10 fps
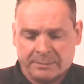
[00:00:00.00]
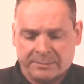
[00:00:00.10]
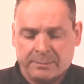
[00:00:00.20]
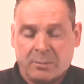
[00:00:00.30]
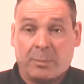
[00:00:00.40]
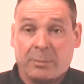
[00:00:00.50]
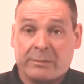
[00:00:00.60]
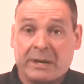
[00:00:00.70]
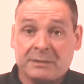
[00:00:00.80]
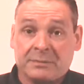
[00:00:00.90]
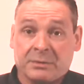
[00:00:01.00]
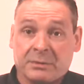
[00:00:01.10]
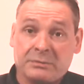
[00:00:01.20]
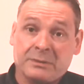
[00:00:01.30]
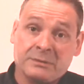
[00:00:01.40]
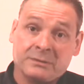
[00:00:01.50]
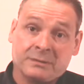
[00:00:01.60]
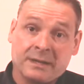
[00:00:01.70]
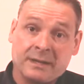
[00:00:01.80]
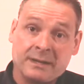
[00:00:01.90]
of the more progressive surgeries
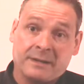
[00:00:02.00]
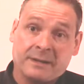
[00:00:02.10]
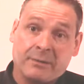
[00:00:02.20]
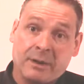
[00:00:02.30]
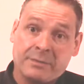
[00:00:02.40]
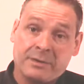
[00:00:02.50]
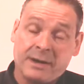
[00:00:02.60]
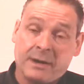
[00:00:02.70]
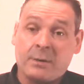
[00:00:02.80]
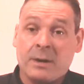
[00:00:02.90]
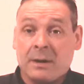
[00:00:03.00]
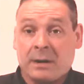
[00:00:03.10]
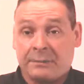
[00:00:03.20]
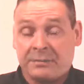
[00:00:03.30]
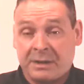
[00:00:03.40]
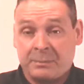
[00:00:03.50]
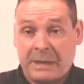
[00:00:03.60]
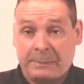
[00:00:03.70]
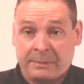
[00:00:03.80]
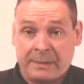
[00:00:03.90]
that are offered now, I've seen
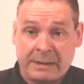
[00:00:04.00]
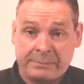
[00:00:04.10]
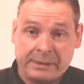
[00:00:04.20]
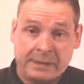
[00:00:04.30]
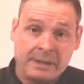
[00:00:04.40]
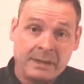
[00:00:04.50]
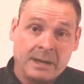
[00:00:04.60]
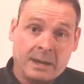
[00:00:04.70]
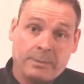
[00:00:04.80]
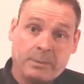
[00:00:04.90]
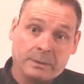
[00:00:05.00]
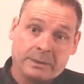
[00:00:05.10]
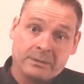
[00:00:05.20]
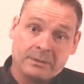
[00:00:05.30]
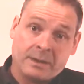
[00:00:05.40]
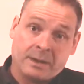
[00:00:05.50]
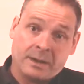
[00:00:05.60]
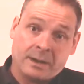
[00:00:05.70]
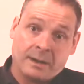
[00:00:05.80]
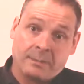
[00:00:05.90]
people having a
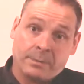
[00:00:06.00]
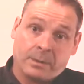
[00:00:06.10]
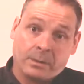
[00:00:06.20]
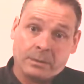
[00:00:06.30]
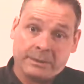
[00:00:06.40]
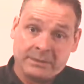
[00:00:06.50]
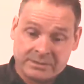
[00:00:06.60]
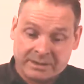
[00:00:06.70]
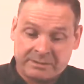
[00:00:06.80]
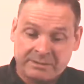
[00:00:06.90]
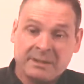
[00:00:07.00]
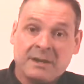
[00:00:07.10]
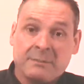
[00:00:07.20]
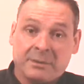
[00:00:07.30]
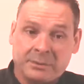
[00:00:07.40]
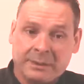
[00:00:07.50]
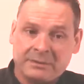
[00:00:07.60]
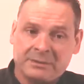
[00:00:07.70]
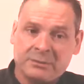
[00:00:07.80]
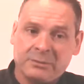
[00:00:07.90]
ball inserted between
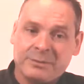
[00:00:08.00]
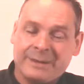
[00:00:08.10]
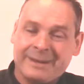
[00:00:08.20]
the two